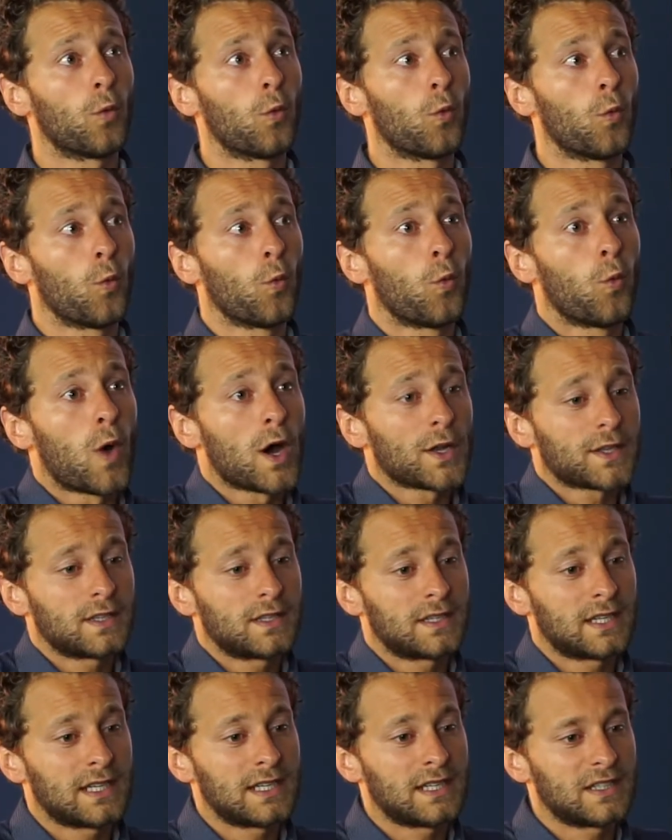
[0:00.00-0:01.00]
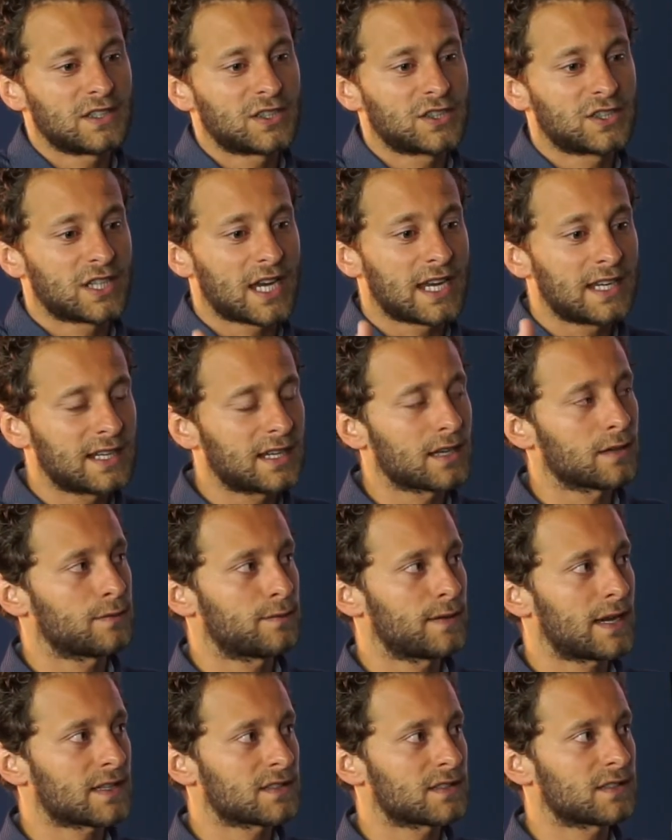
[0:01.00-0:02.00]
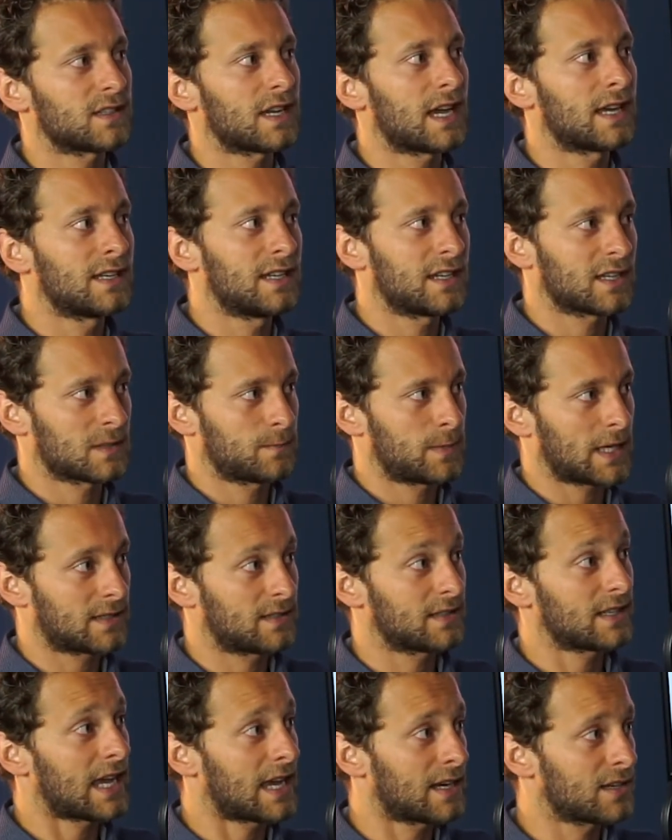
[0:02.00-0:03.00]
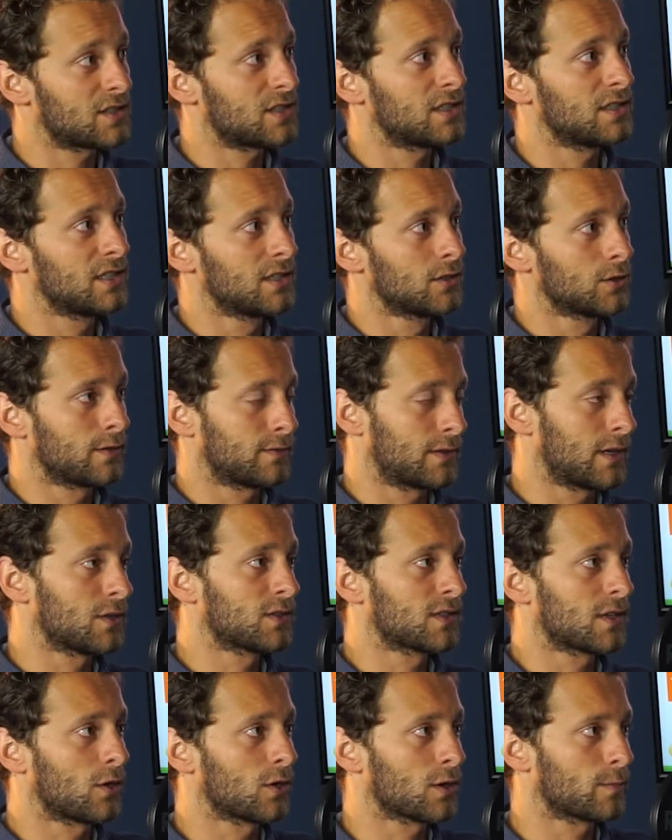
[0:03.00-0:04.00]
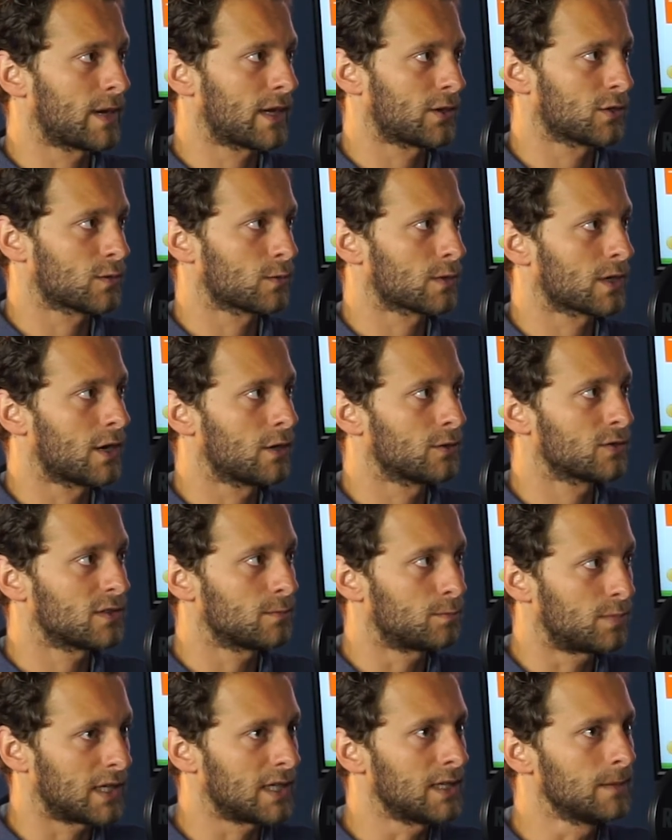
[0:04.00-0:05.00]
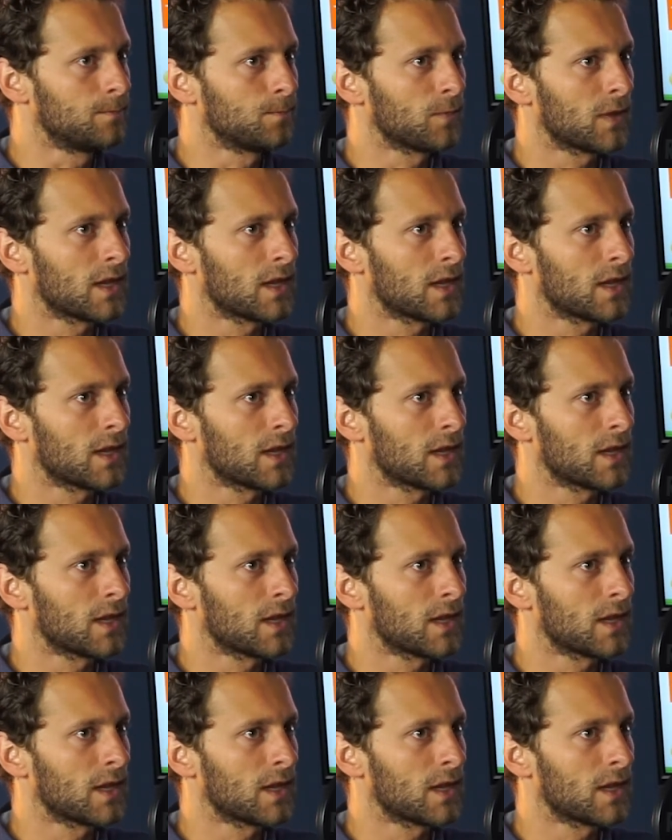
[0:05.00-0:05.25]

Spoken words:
what the shading effects and the expected energy yield of those solar panels were going to be.